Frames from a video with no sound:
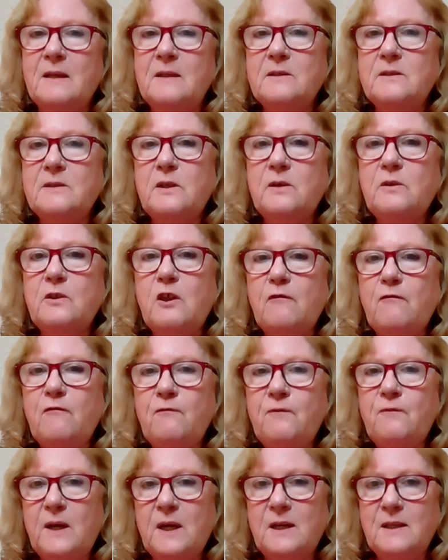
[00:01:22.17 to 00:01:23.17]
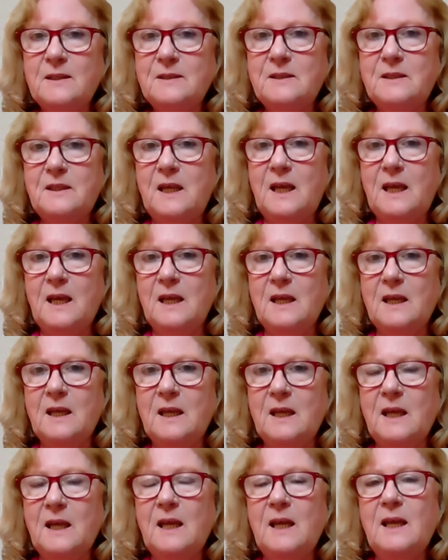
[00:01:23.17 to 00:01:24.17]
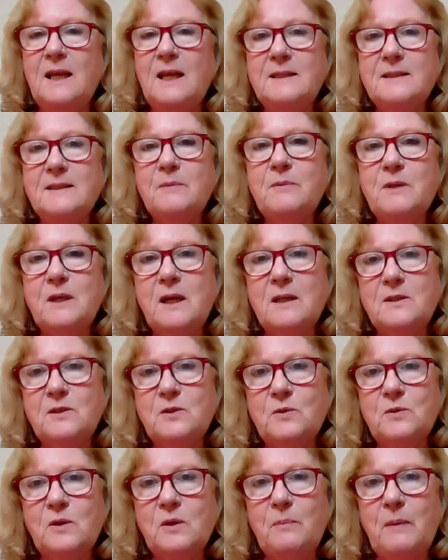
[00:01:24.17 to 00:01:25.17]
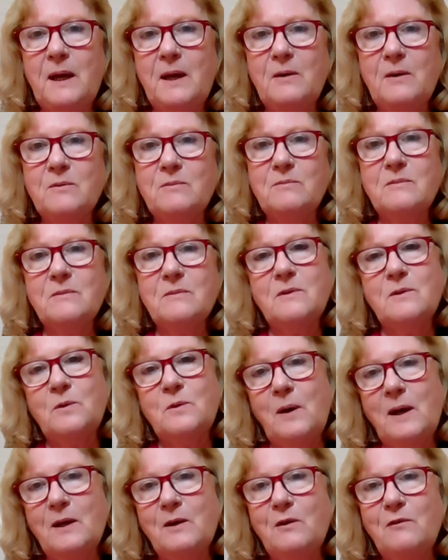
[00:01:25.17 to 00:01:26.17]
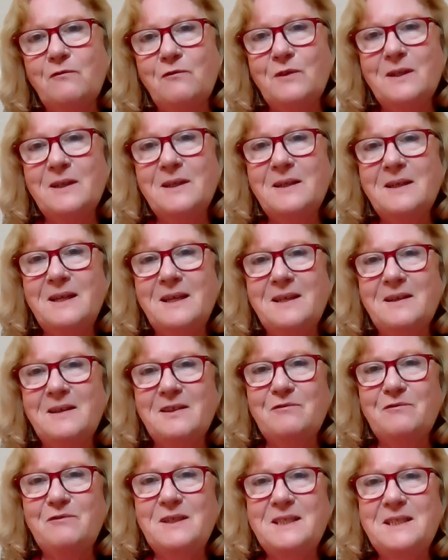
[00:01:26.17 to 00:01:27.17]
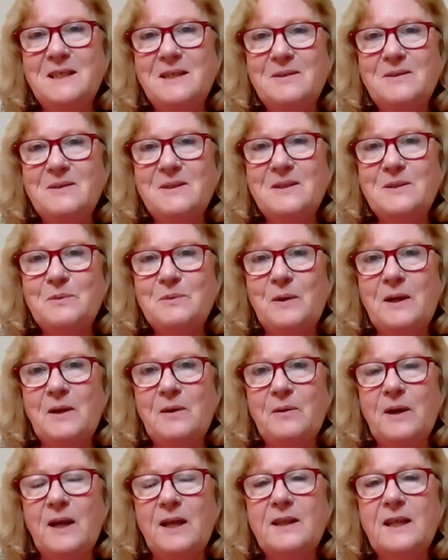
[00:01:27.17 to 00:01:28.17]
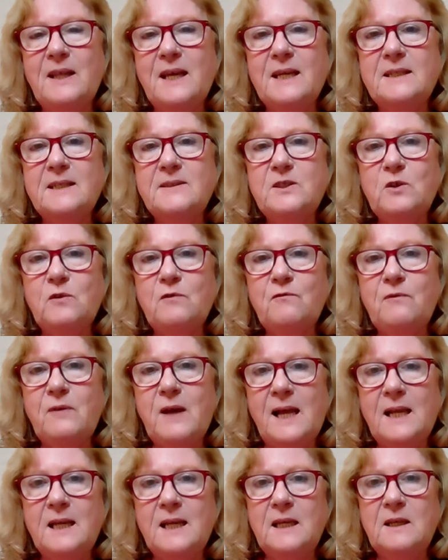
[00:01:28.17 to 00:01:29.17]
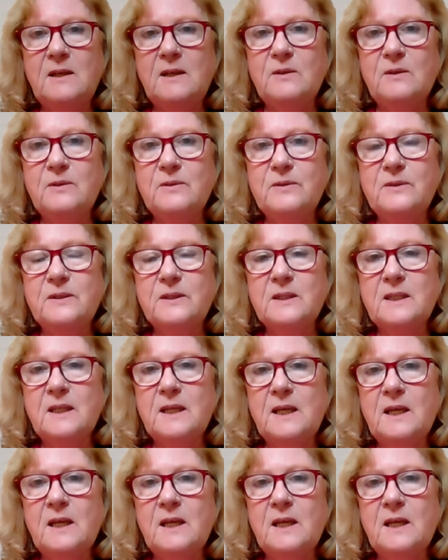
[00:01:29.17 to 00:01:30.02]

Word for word: So the first thing is something I talk about quite often in other videos as well, and that is your values.